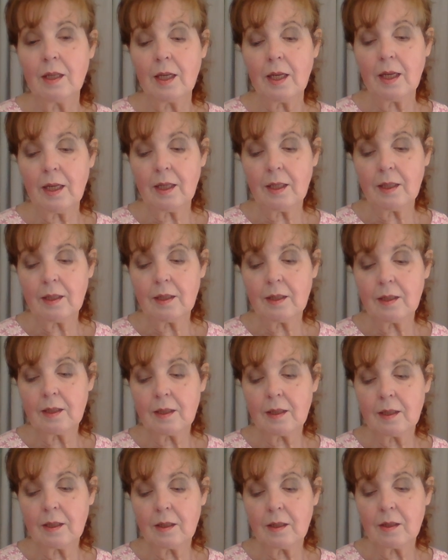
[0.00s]
And
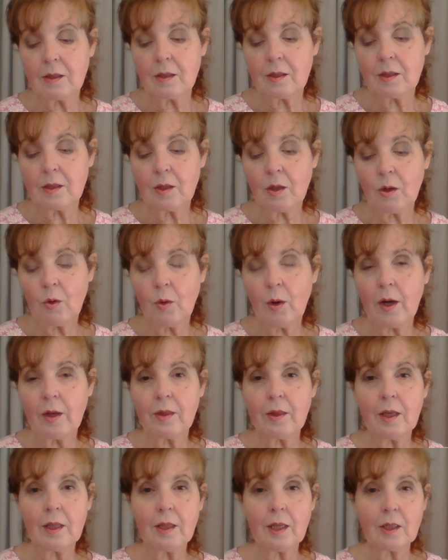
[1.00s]
so I
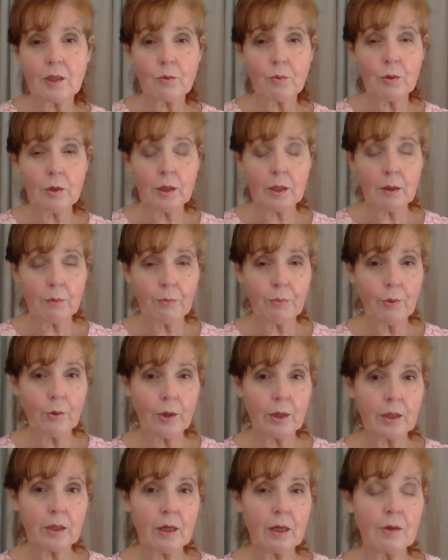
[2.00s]
think that's really
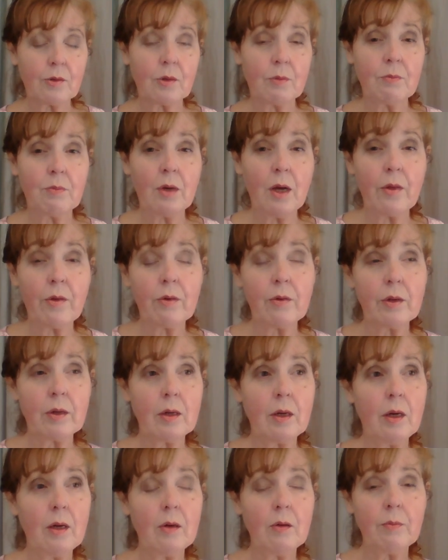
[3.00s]
important as a mother and
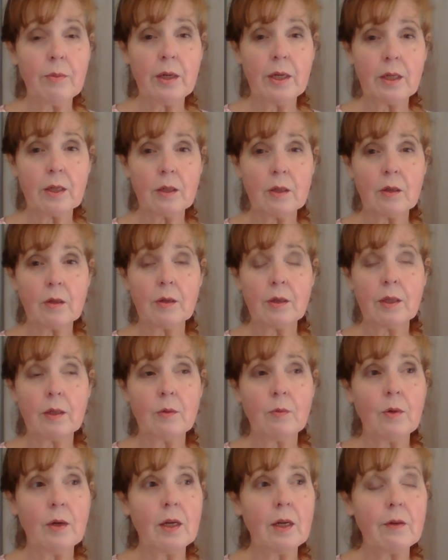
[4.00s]
a homemaker and
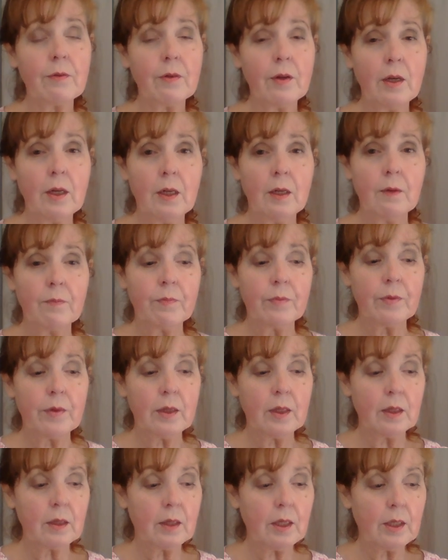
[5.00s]
a wife
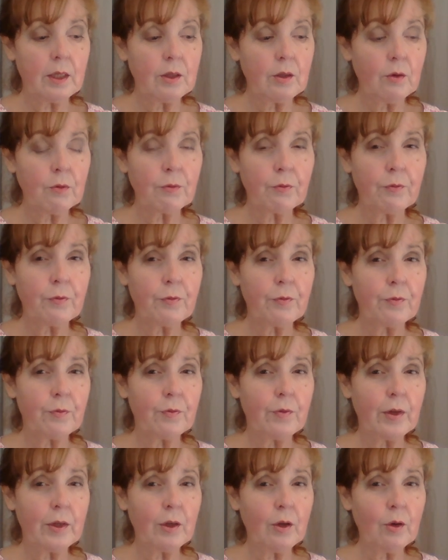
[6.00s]
that they don't
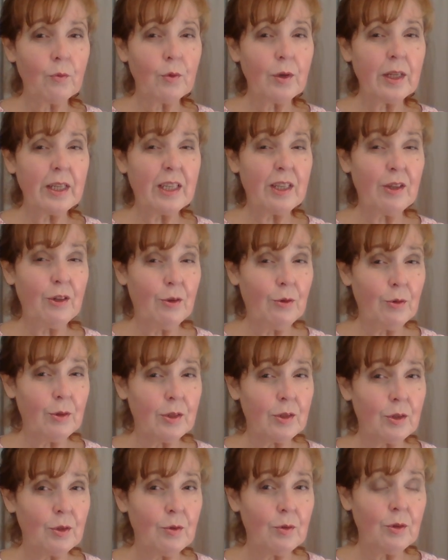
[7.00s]
they don't really
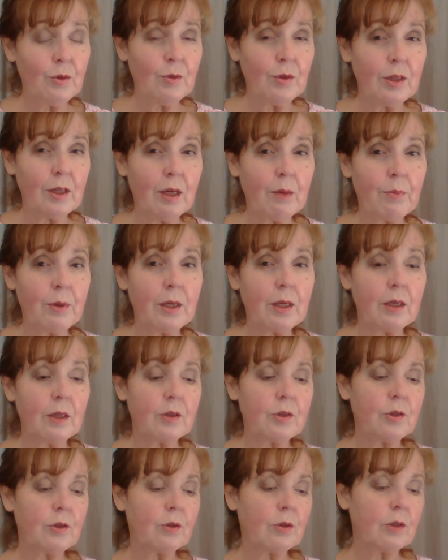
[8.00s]
notice you doing it
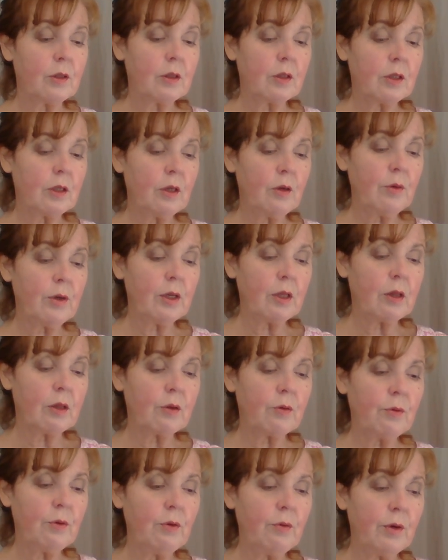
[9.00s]
because you're going
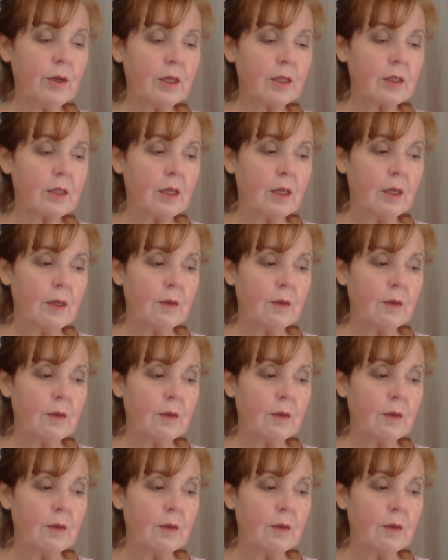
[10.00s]
through it